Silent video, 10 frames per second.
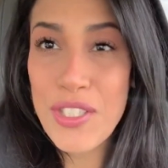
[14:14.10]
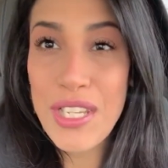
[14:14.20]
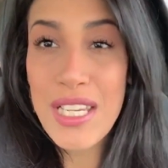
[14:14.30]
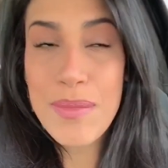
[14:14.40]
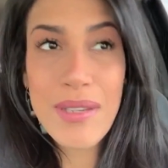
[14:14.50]

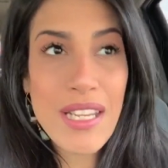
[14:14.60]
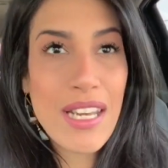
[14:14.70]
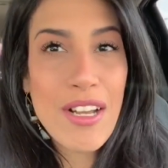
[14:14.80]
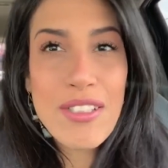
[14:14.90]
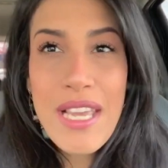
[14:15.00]
she has been
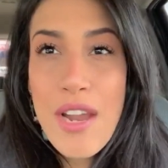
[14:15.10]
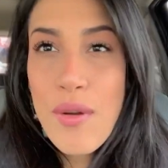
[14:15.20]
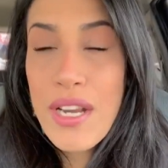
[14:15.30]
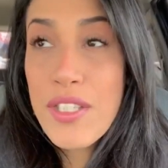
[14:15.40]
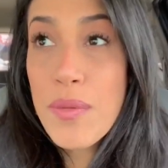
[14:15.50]
eating all day. I
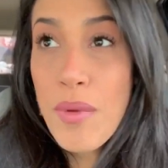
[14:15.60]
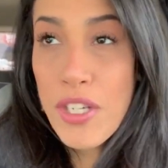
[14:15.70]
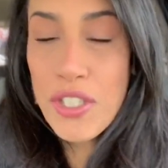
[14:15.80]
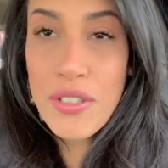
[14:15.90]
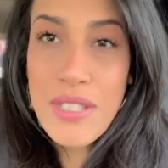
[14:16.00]
ran into
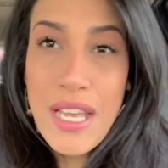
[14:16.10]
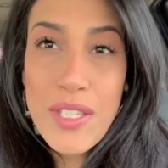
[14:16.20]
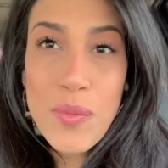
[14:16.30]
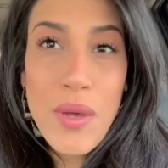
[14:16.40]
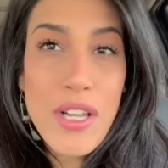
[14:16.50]
Marshall's
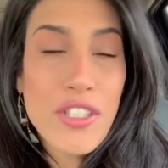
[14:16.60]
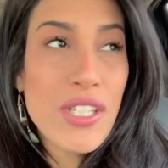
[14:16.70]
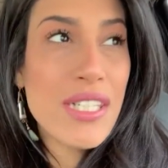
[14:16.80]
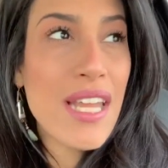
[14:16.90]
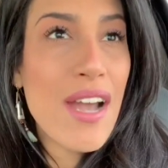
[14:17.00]
as well
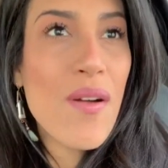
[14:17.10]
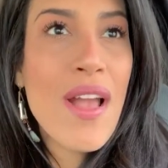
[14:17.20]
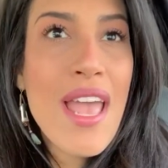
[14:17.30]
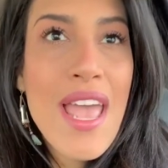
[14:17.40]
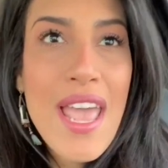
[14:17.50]
just now.
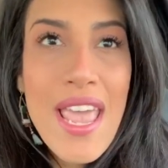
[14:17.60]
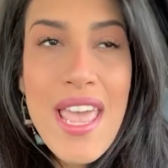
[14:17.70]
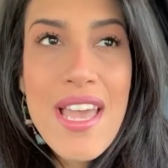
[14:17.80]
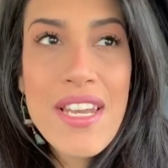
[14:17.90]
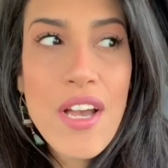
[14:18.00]

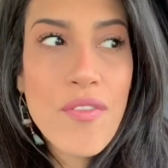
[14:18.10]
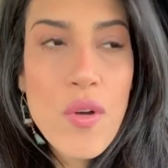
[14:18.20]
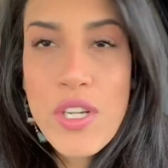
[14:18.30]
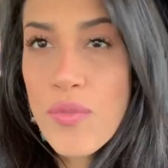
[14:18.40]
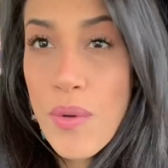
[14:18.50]
And of
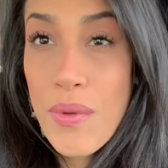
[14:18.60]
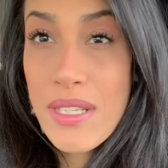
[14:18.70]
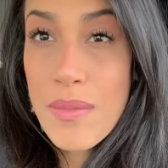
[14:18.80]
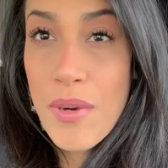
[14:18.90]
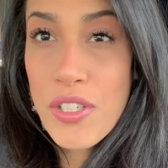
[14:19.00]
course, right when we
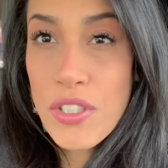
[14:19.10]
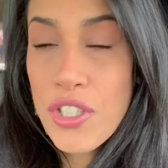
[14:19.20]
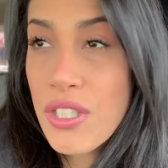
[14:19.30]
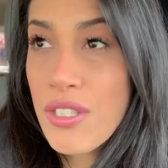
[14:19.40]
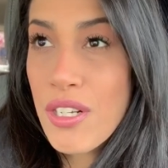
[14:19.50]
get to Marshall,
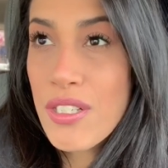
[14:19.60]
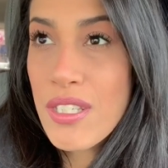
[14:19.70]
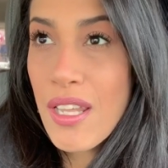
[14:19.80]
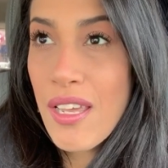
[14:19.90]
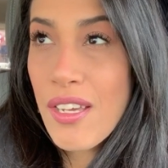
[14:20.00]
she
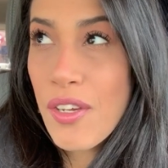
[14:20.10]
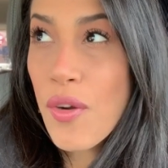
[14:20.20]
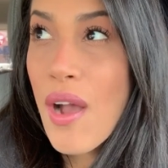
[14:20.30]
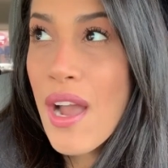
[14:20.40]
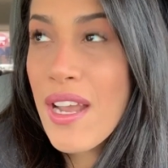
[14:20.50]
starts like
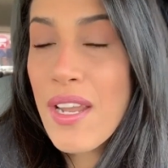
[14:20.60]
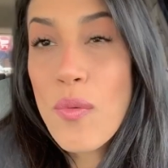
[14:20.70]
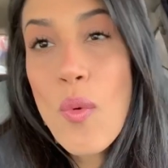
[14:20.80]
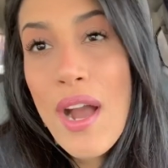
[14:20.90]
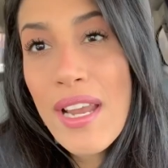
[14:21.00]
crying
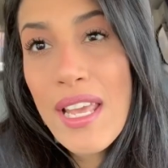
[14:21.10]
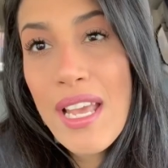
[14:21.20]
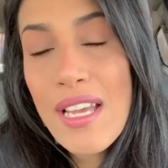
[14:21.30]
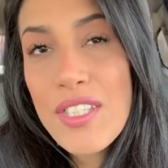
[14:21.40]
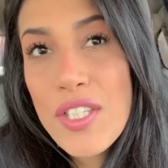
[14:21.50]
and
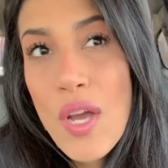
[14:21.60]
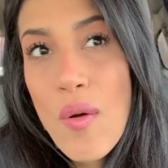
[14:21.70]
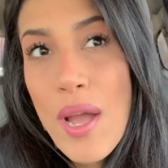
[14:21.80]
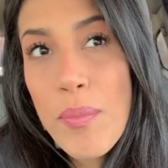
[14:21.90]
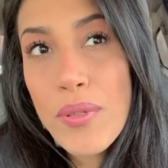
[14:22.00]
whining.
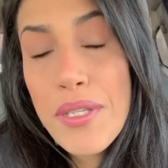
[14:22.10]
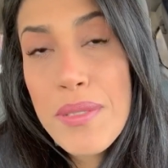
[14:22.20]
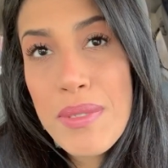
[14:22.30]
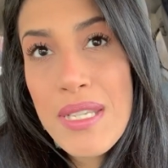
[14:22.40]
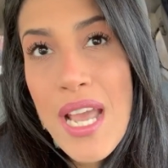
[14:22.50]
So I pulled up
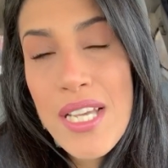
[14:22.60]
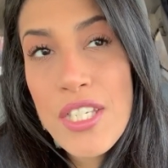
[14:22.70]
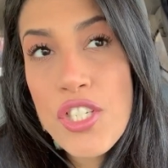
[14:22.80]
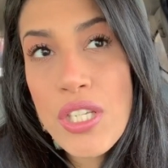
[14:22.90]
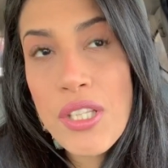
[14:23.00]
some snacks
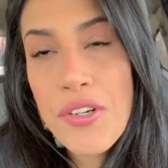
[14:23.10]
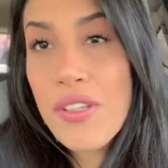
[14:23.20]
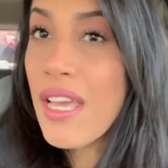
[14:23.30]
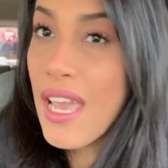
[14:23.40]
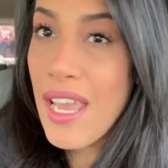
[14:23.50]
and she
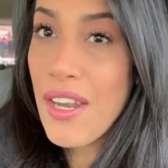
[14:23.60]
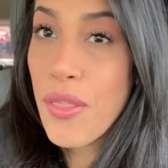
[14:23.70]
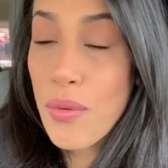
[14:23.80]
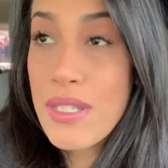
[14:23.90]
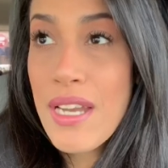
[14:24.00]
literally ate
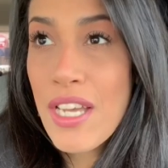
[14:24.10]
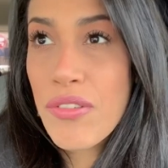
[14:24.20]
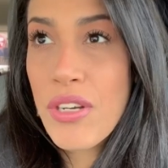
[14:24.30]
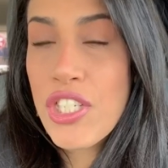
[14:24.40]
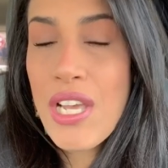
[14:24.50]
3
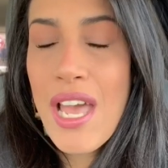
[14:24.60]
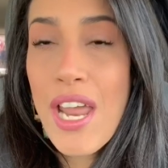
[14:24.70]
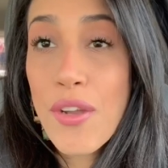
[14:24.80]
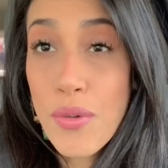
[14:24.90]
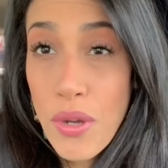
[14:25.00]
snacks already. She
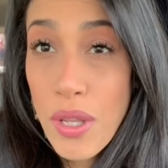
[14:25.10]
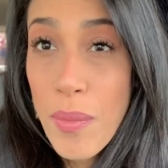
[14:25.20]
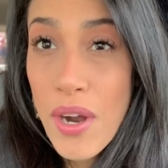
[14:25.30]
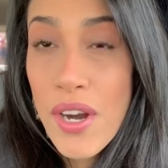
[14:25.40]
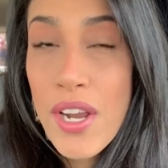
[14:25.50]
had a granola
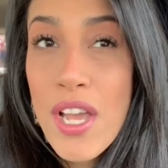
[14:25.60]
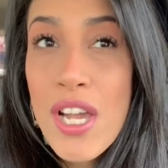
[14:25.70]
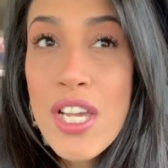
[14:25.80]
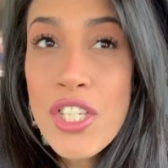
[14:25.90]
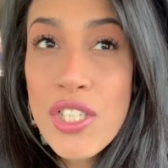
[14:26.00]
bar,
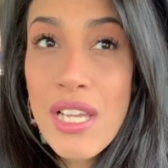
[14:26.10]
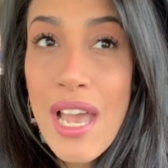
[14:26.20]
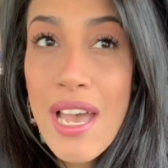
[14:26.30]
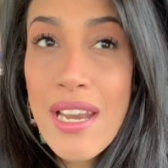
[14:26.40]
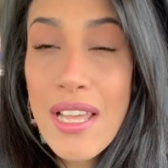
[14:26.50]
she
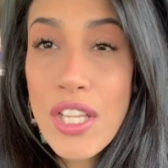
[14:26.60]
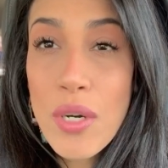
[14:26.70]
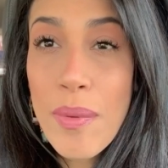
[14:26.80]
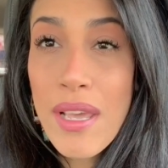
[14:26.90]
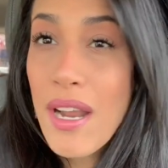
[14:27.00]
had a
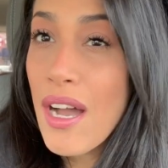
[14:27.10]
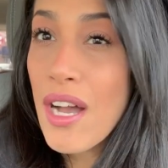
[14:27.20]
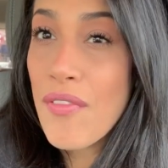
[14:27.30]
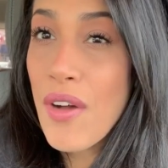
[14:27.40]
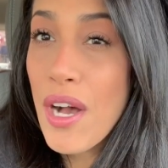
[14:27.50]
little bit
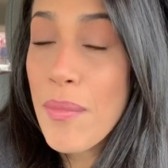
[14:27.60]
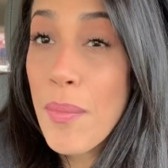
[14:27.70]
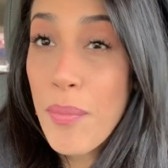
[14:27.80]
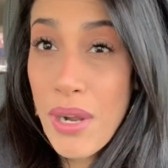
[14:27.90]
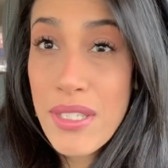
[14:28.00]
of
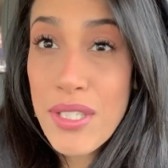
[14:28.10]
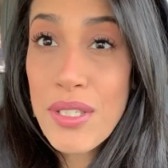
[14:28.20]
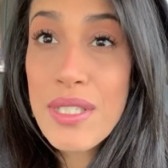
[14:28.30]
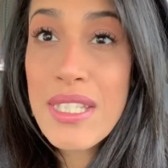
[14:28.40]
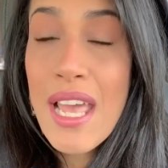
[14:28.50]

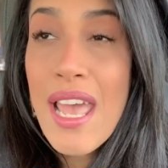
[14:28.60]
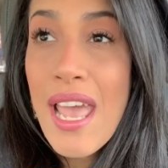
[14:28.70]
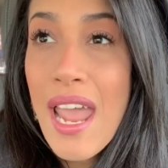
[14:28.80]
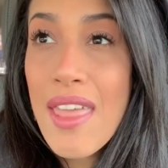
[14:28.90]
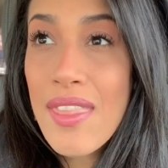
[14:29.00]
pretzels,
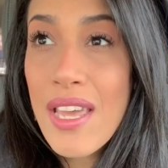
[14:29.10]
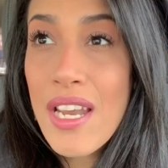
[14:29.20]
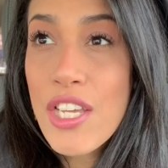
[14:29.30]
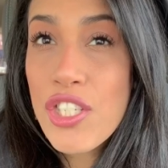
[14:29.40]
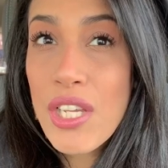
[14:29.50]
and
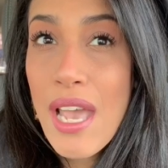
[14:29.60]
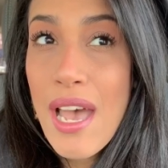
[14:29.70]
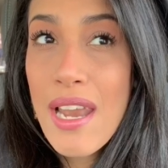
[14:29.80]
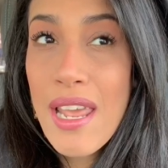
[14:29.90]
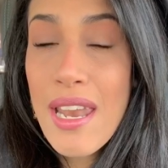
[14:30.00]
then she had